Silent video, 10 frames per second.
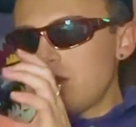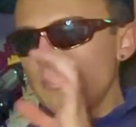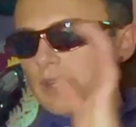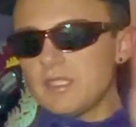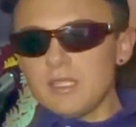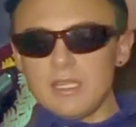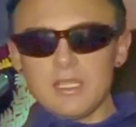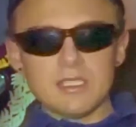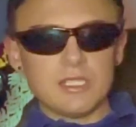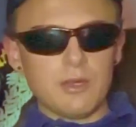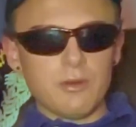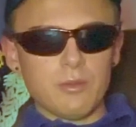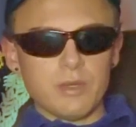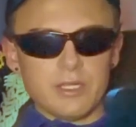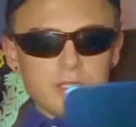bracelet, so I
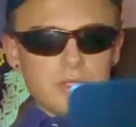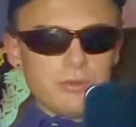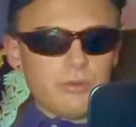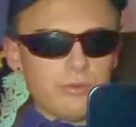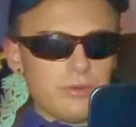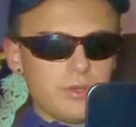wanted to